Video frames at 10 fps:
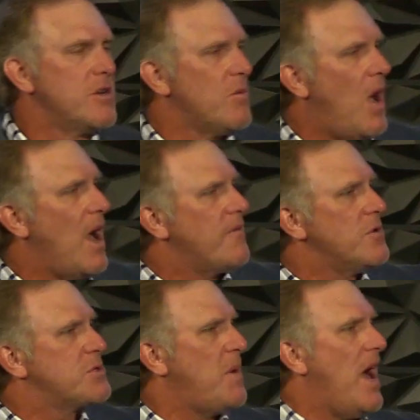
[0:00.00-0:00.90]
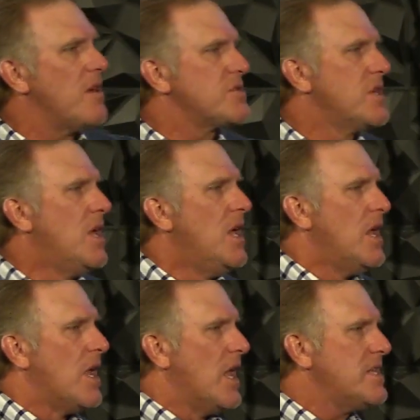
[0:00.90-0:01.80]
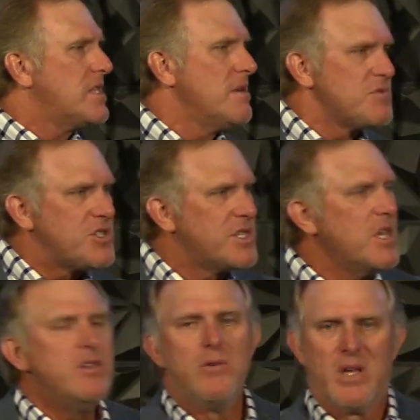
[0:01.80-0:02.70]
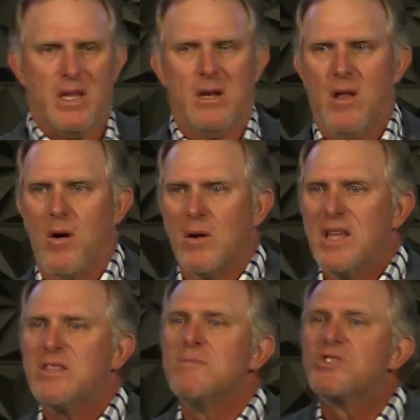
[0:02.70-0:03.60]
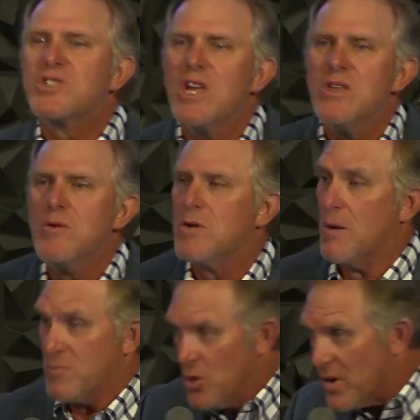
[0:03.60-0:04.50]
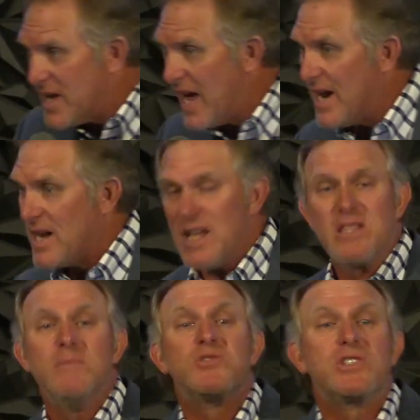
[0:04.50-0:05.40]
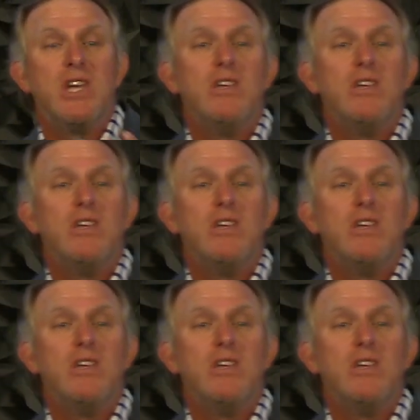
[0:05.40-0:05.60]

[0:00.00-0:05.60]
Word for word: your wife, your spouse, let them see you getting along. Let them see you communicating. Let them see